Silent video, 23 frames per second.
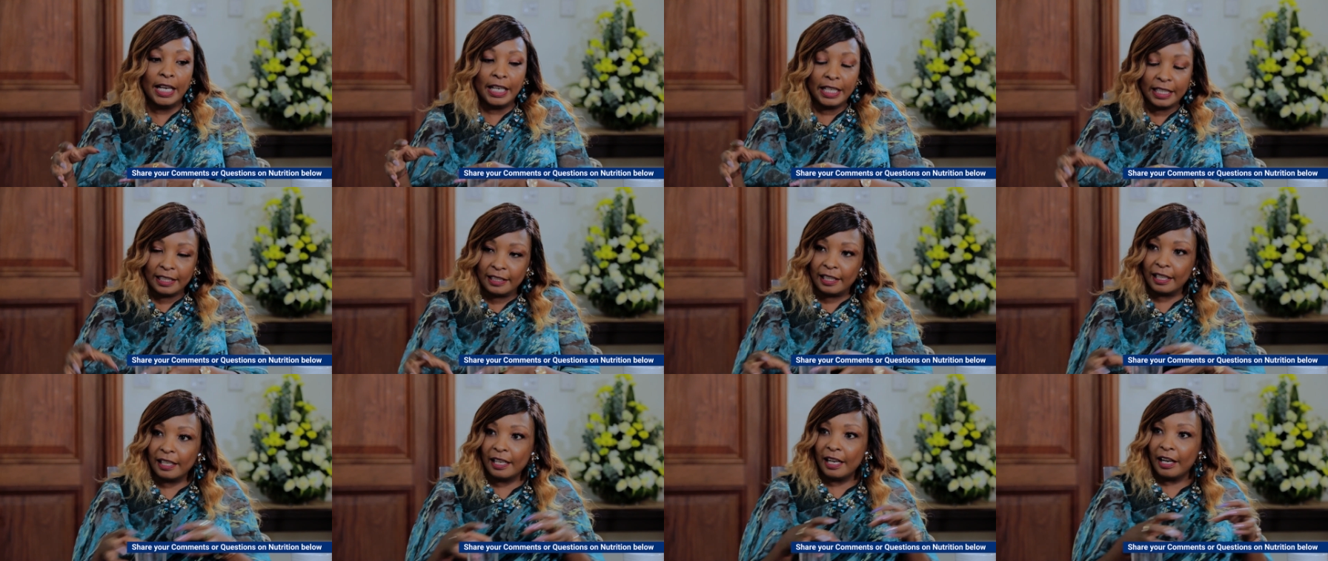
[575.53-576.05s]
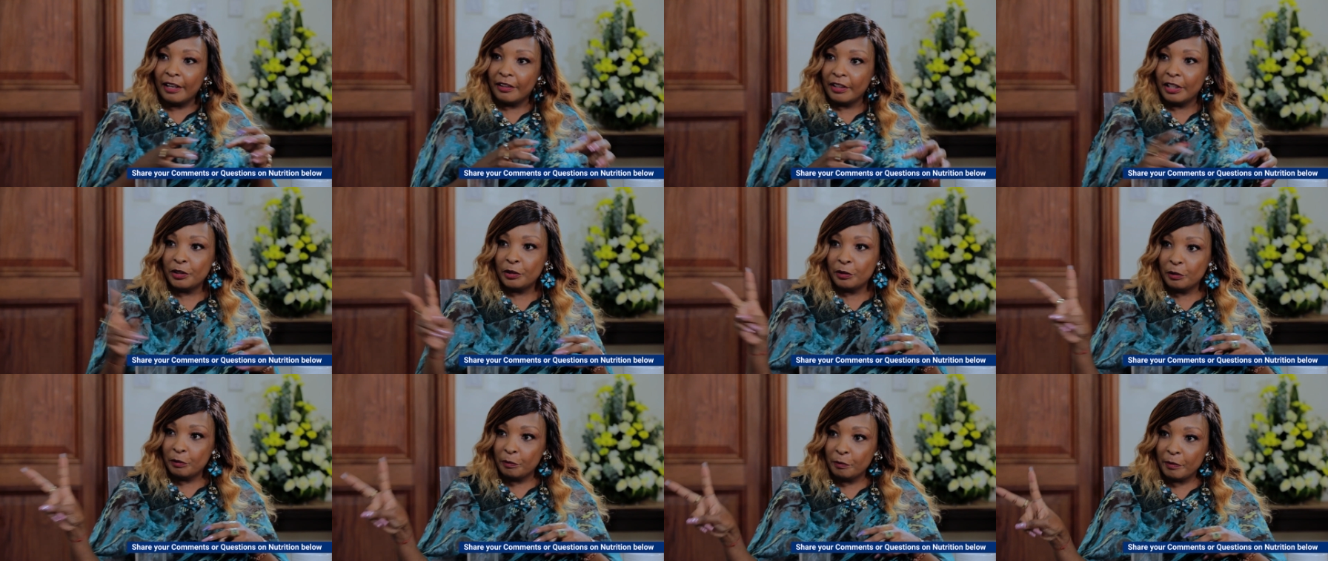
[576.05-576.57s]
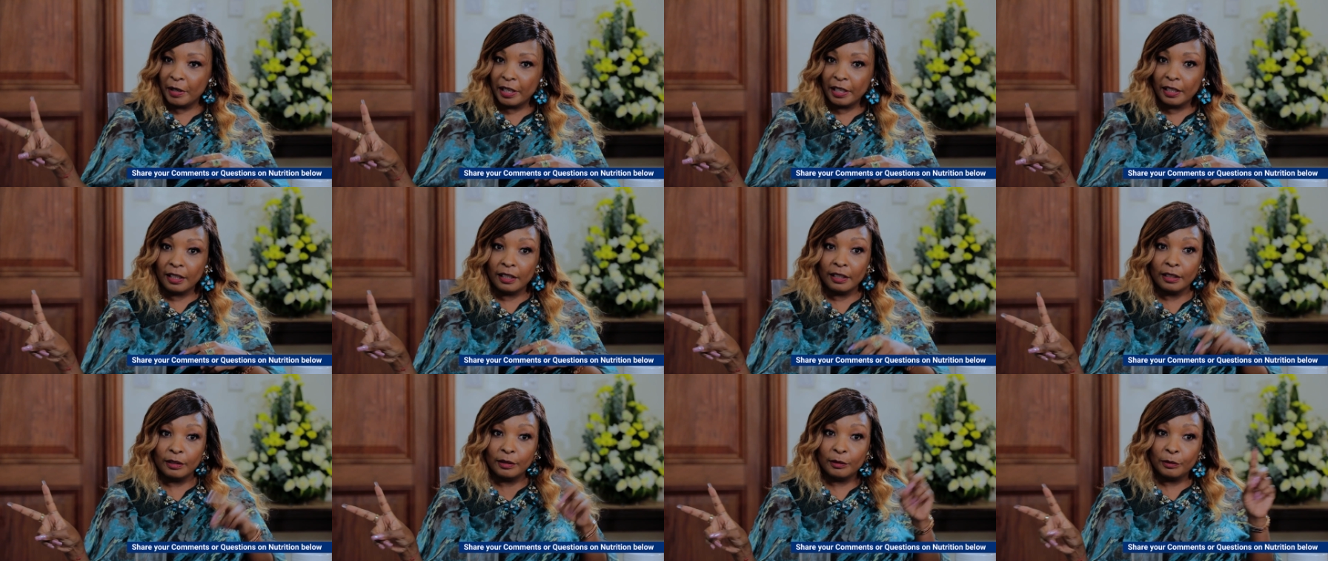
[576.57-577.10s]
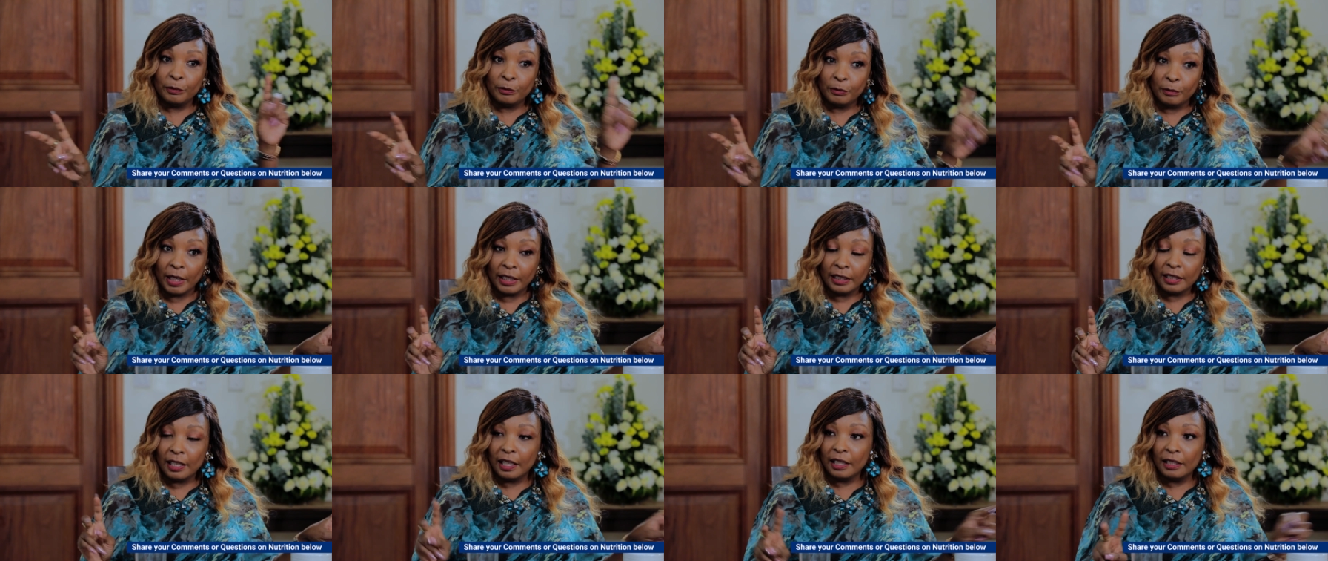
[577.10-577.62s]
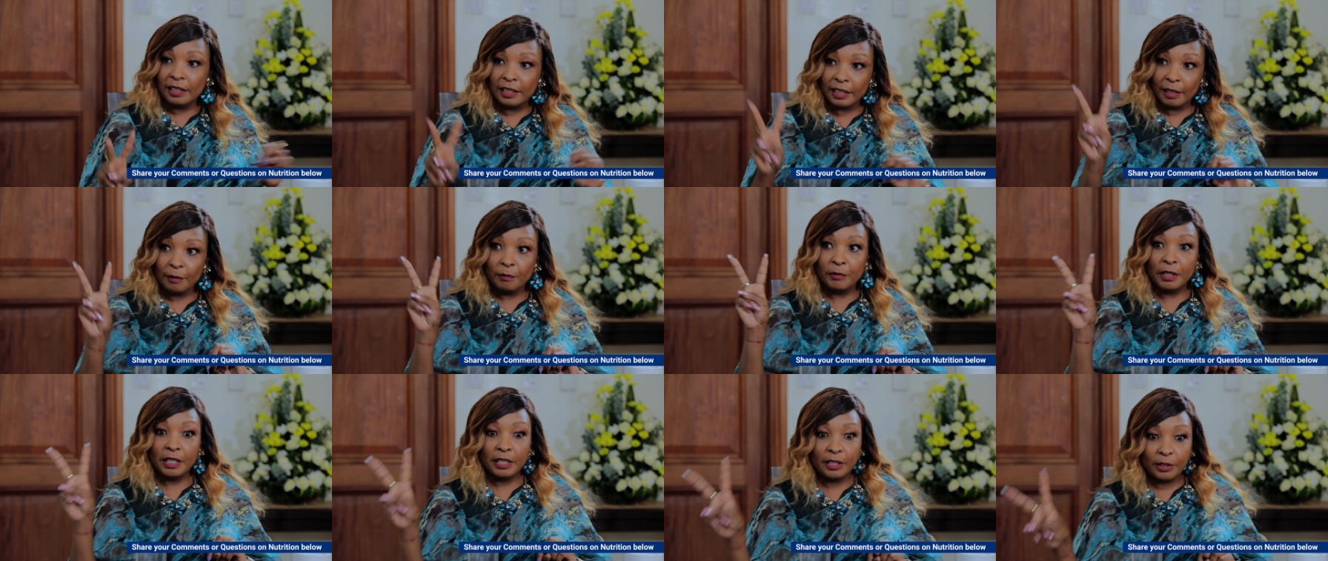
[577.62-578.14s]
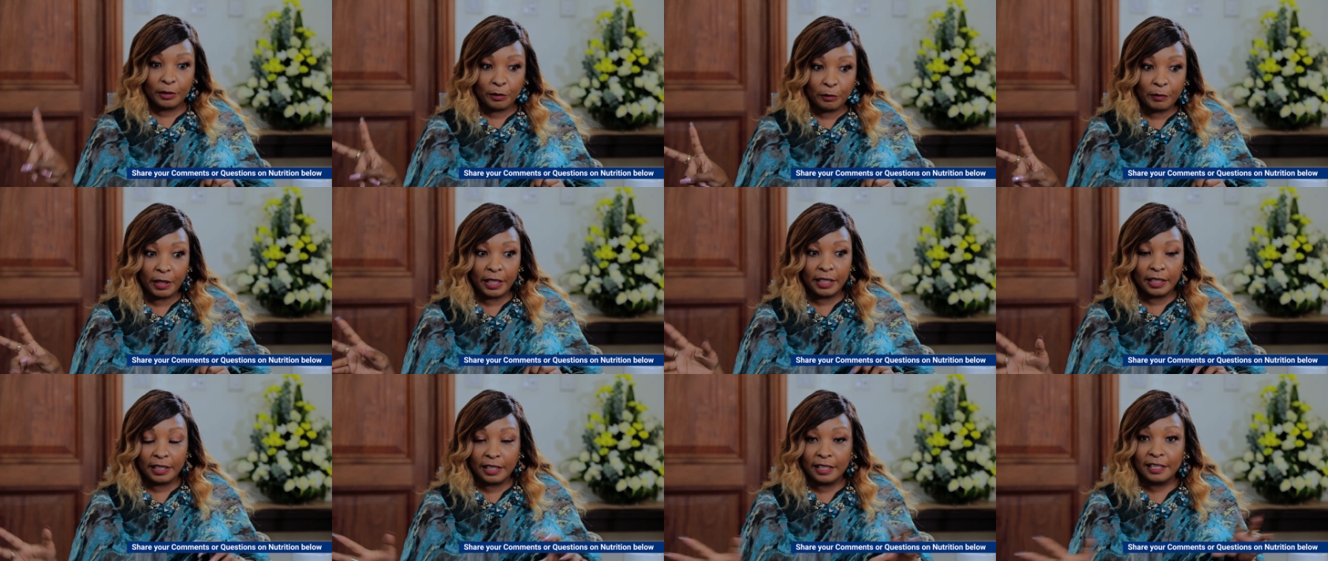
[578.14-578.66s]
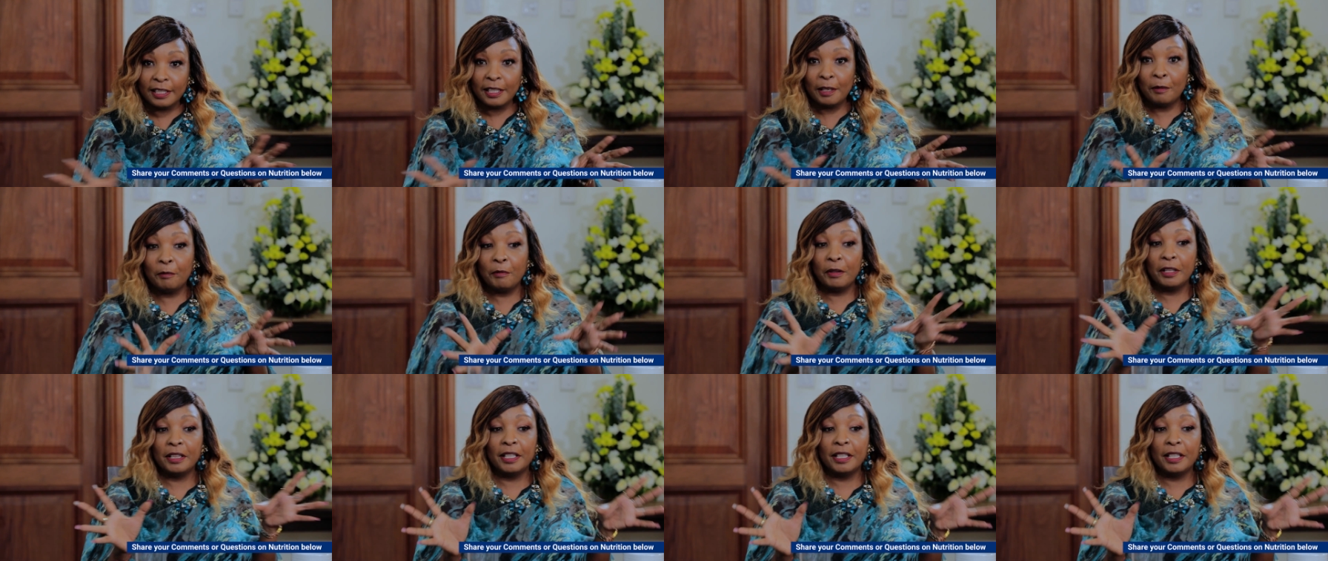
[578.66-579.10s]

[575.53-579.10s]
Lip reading: is the carrier to one calcium leads to magnesium,